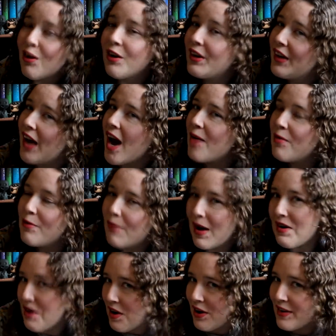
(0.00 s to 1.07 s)
rocking out with
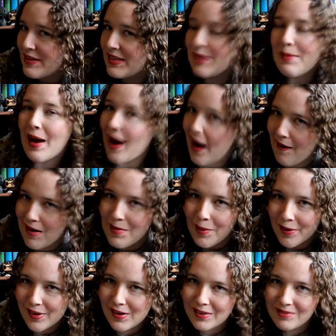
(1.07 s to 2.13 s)
my nerds about Harry
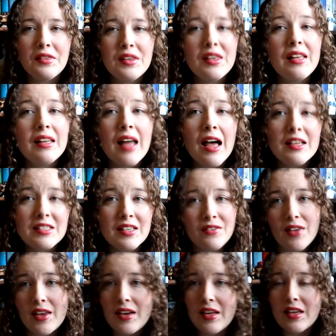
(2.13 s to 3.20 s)
Potter. And then the last
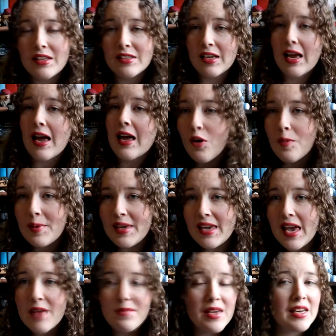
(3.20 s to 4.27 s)
event is at 4
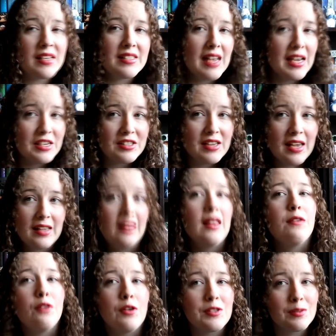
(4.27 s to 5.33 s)
p.m. and it's hashtag
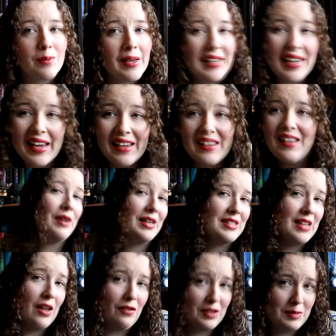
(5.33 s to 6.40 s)
Love AusYA. Pretty
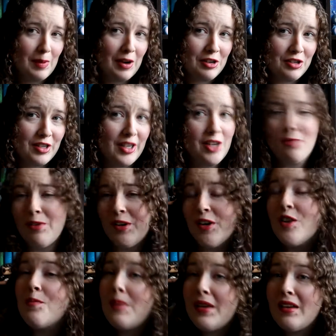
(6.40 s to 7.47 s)
self-explanatory. We're going
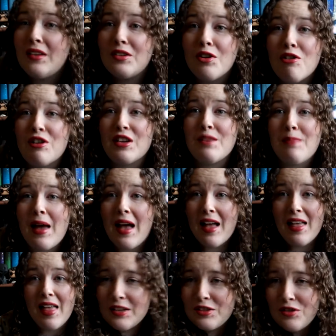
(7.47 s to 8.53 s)
to be talking
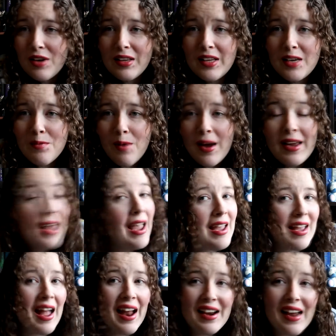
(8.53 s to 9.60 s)
about Australian
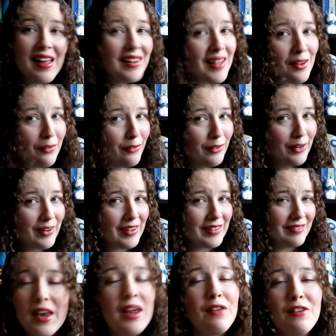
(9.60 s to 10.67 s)
YA and our love for it.
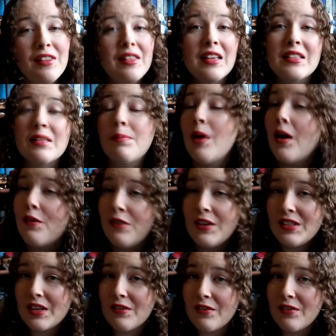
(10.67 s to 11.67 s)
And I think that's a perfect